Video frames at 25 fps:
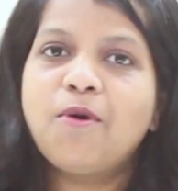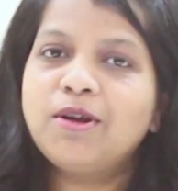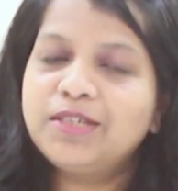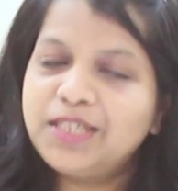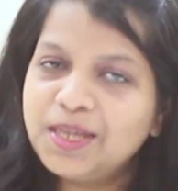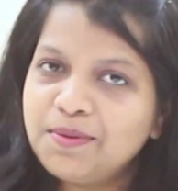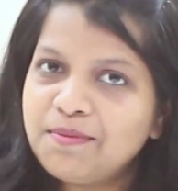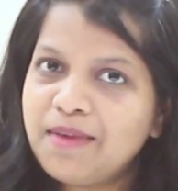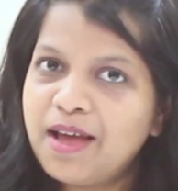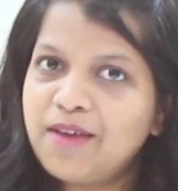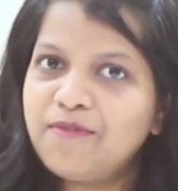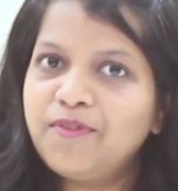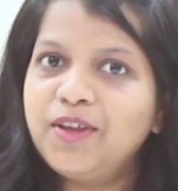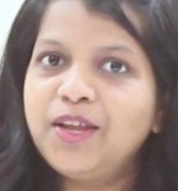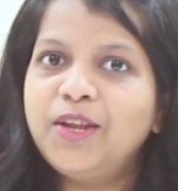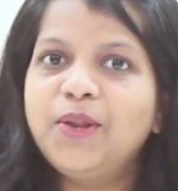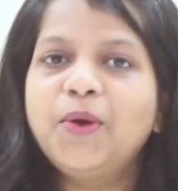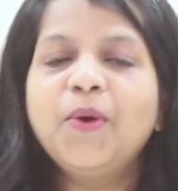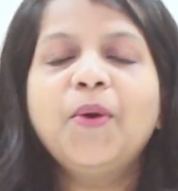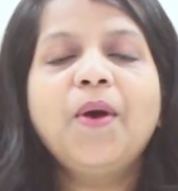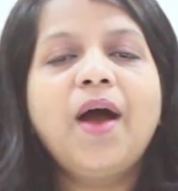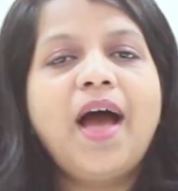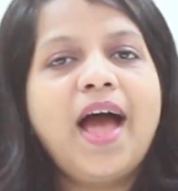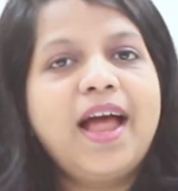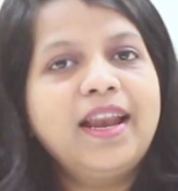watching my
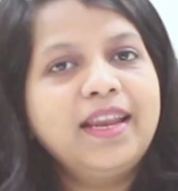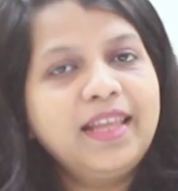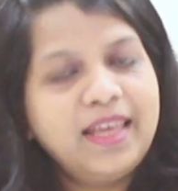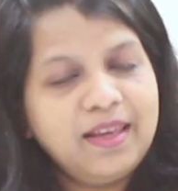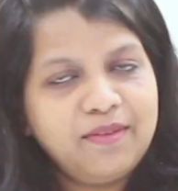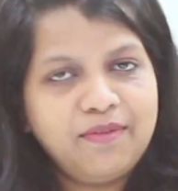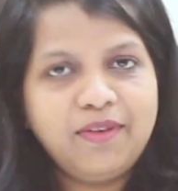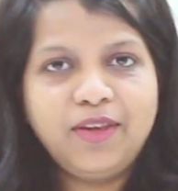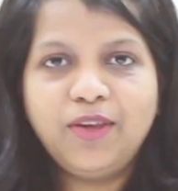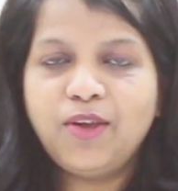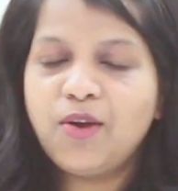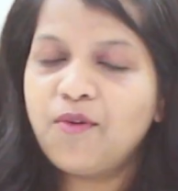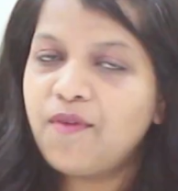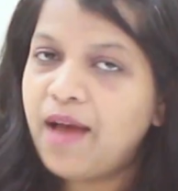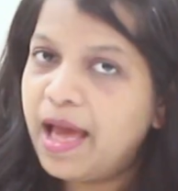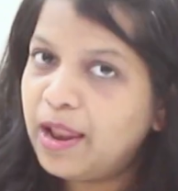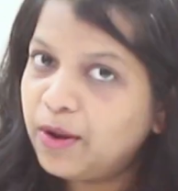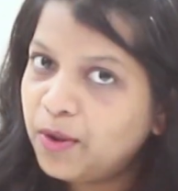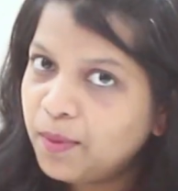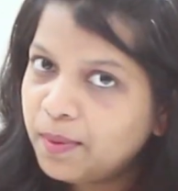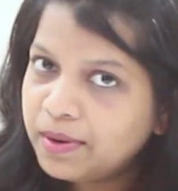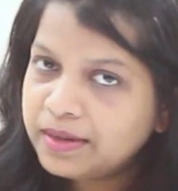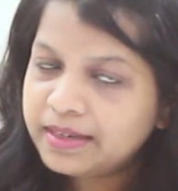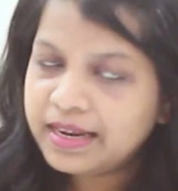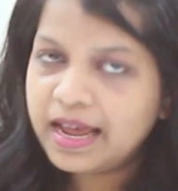video and giving your
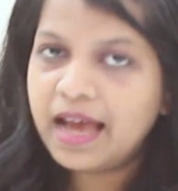valuable